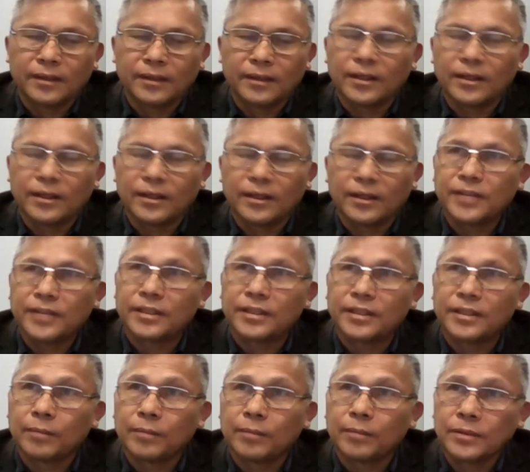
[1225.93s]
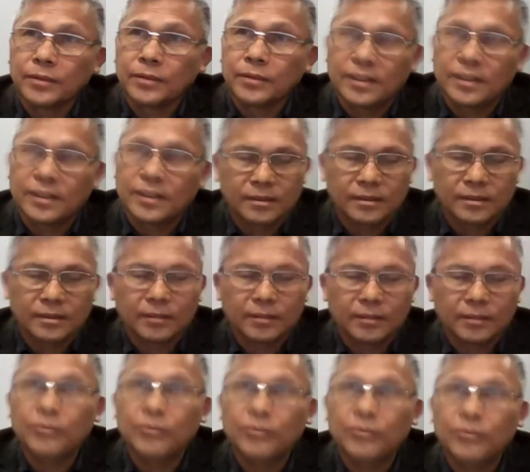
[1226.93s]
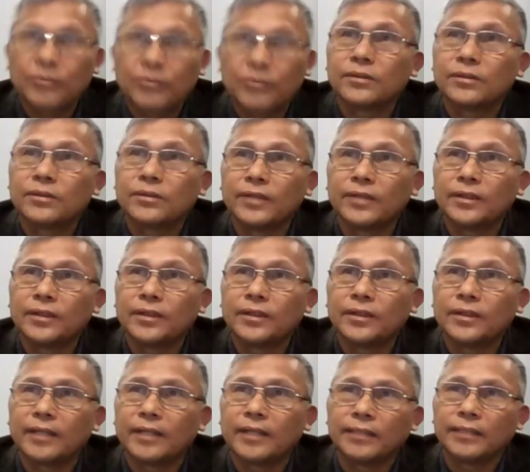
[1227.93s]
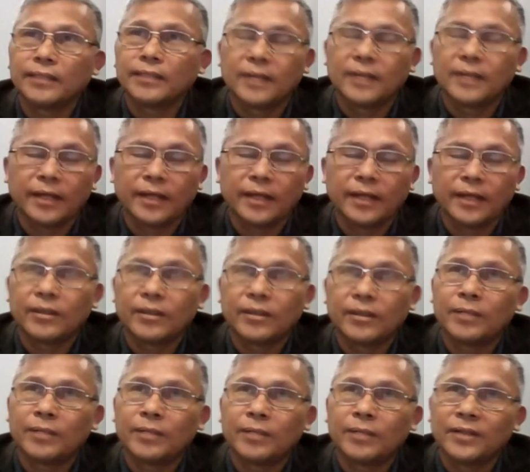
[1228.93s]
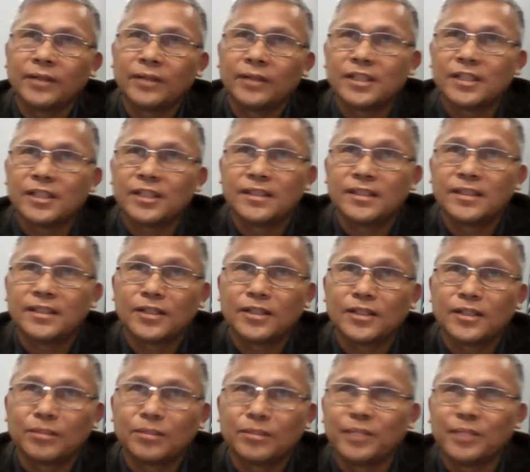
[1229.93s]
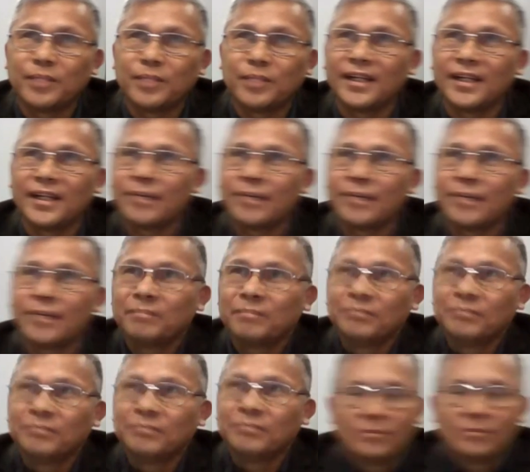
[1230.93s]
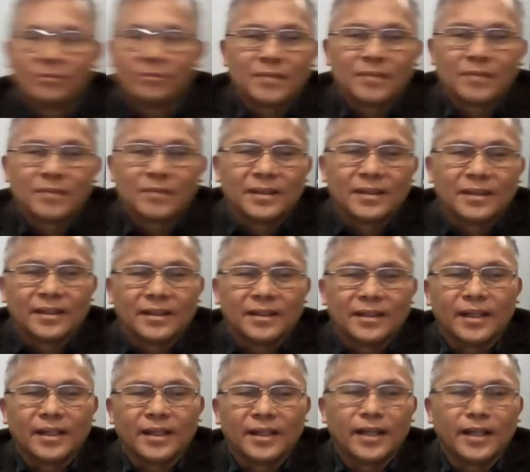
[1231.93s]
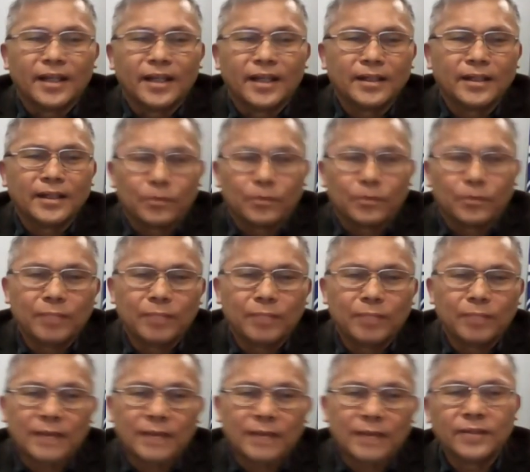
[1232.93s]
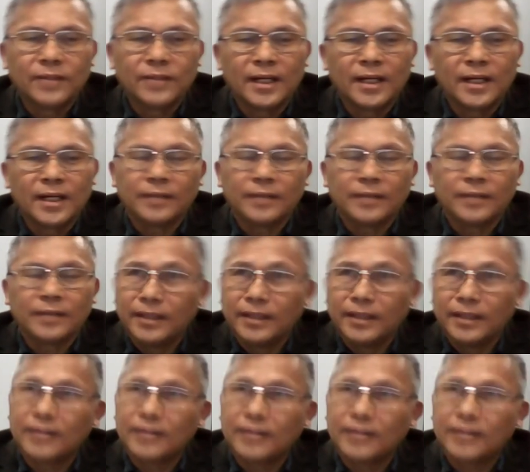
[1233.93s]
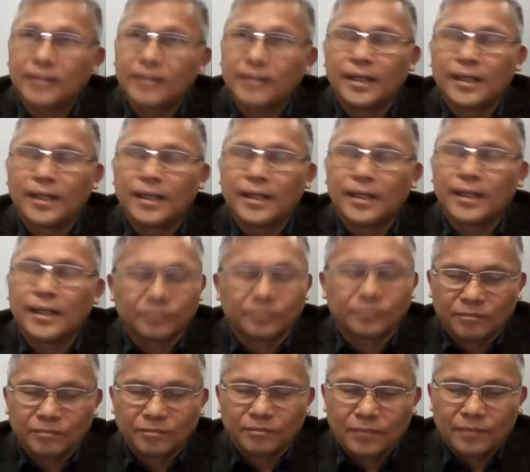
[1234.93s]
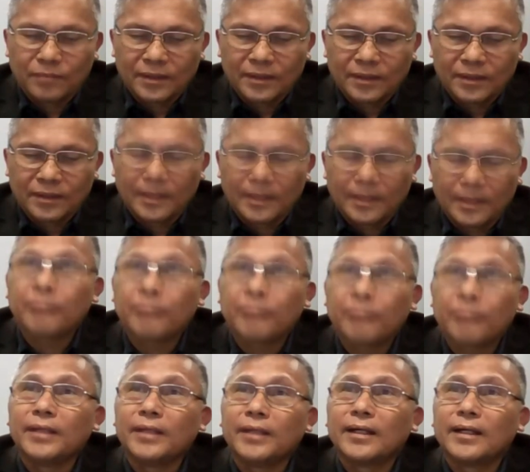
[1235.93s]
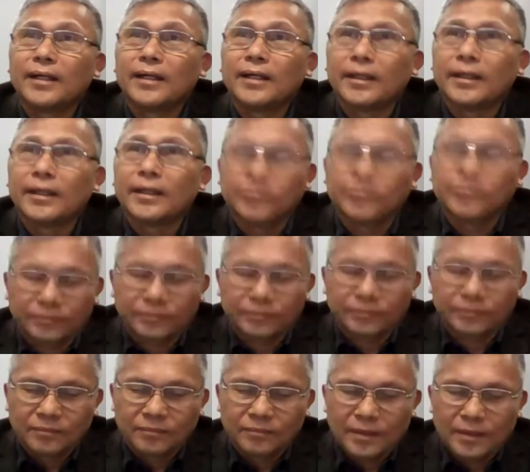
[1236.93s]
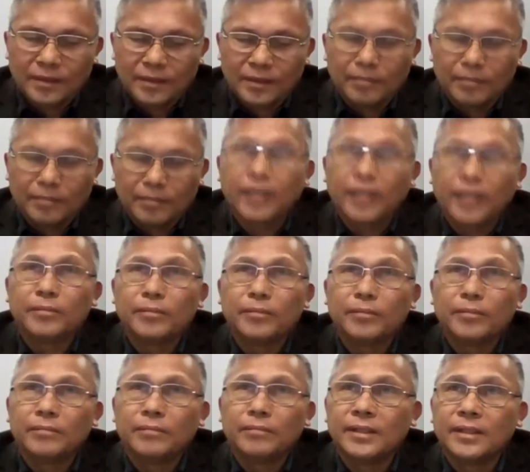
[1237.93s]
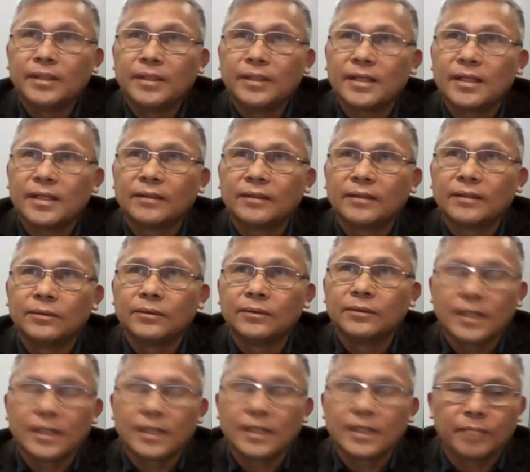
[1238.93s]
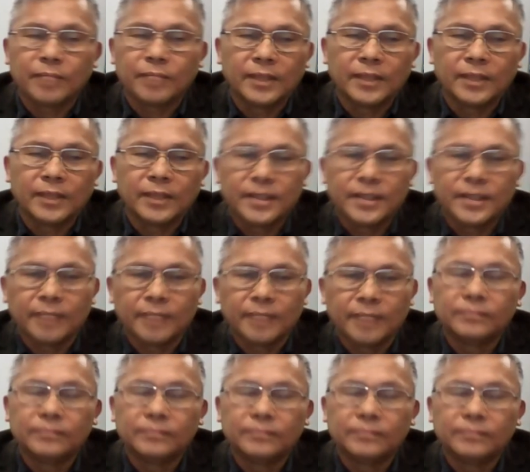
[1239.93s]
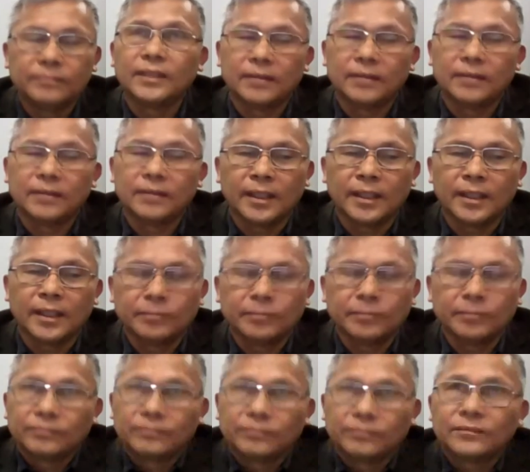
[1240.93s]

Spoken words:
interagency approaches. It was also during the time that I read about the existence of PDRF. And well, back to that helped in making me decide to accept the job. That